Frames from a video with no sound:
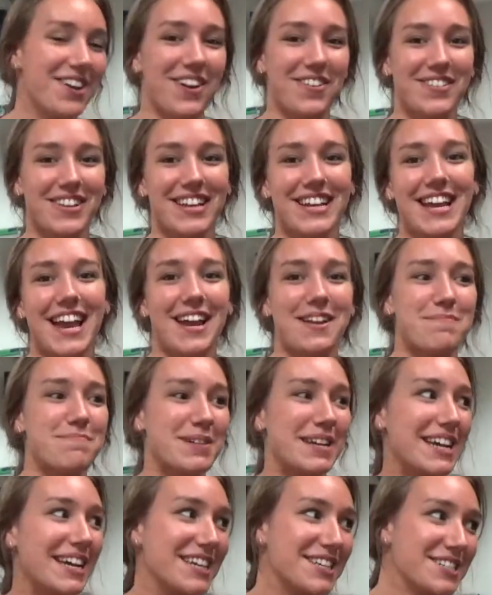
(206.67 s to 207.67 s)
really get a
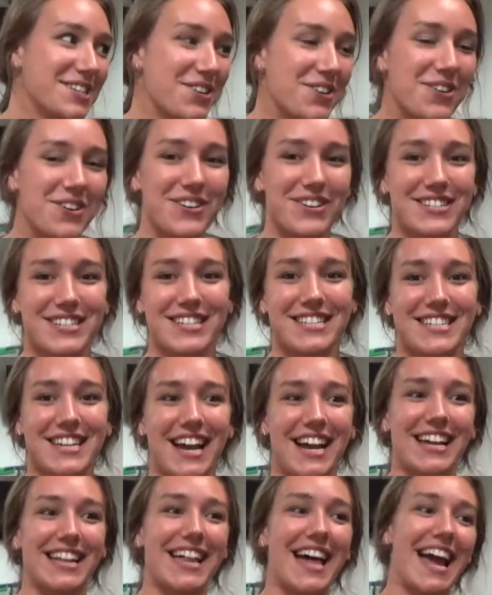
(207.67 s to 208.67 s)
beginner's course. It's
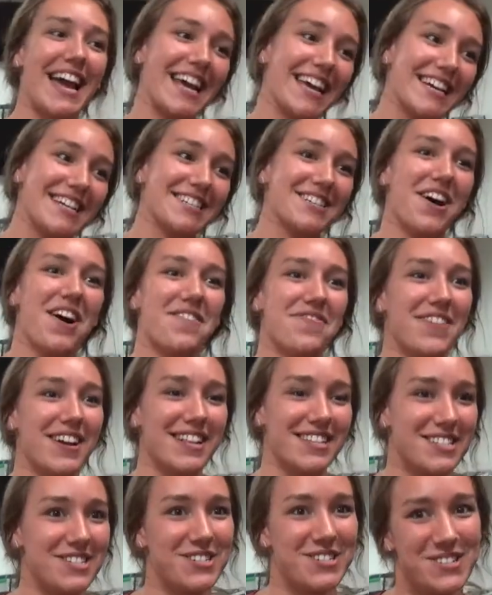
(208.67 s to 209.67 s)
kind of like, here's the
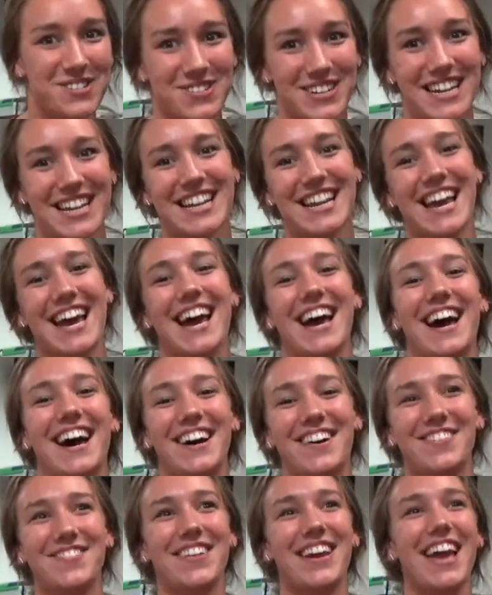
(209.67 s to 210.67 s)
offense, do it.
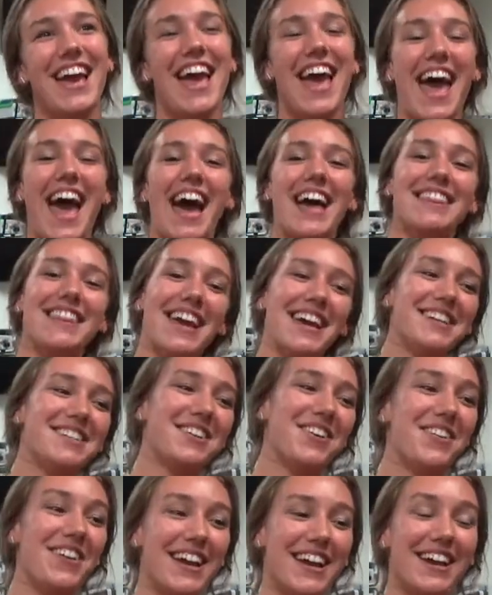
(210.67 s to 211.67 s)
And
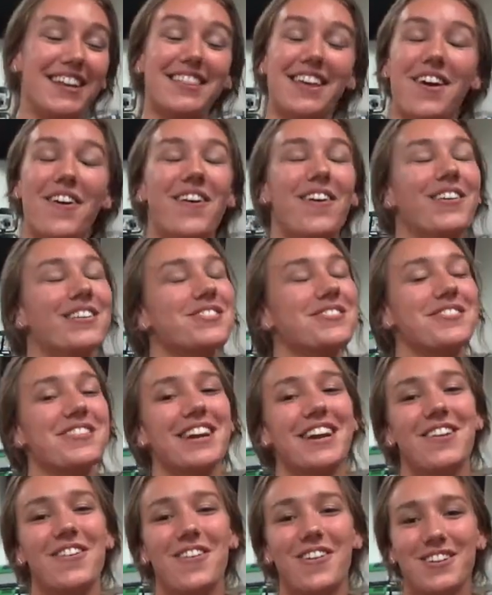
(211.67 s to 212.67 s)
they're all
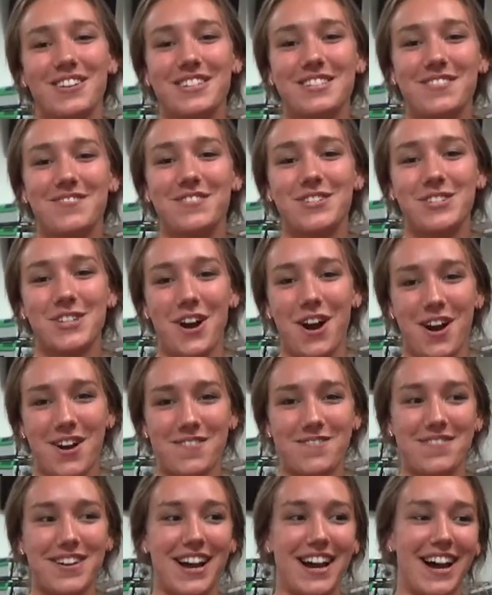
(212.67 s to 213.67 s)
doing an awesome
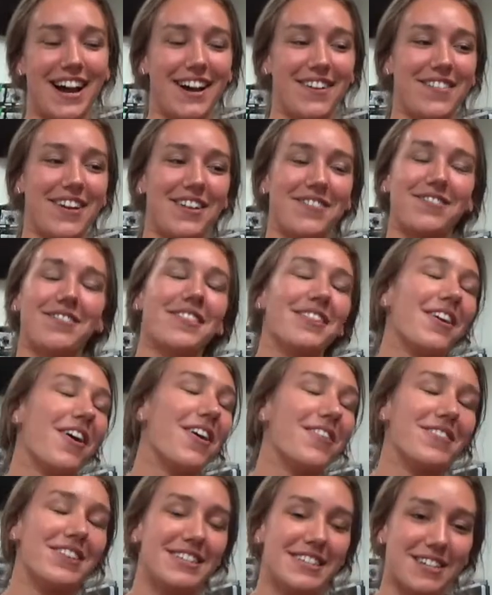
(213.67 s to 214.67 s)
job, and
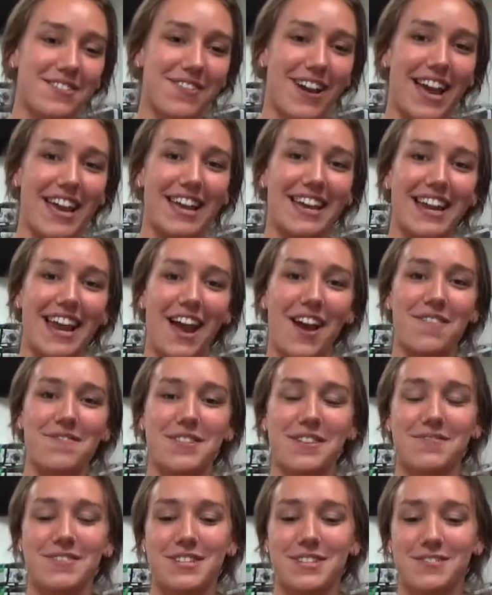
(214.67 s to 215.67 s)
obviously we're here to help
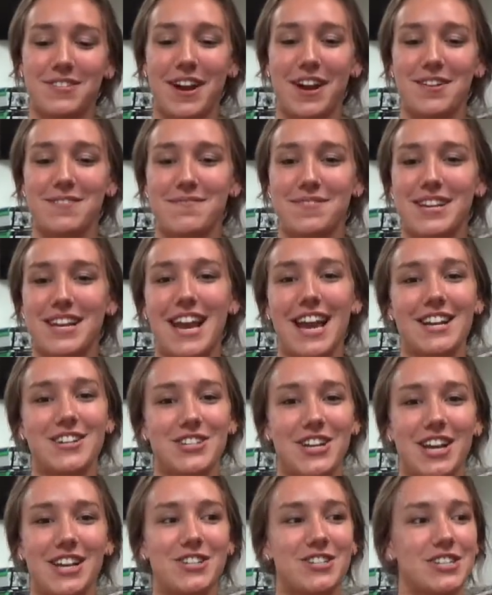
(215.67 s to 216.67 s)
them as well. But yeah,
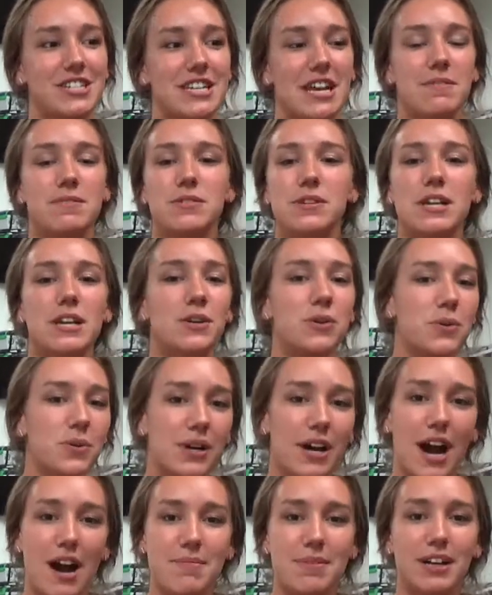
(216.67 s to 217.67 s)
Jenna just seems really cool,
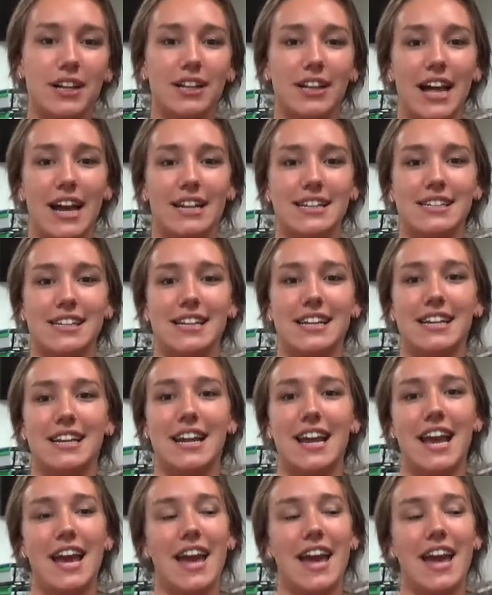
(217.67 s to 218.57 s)
calm, and collected,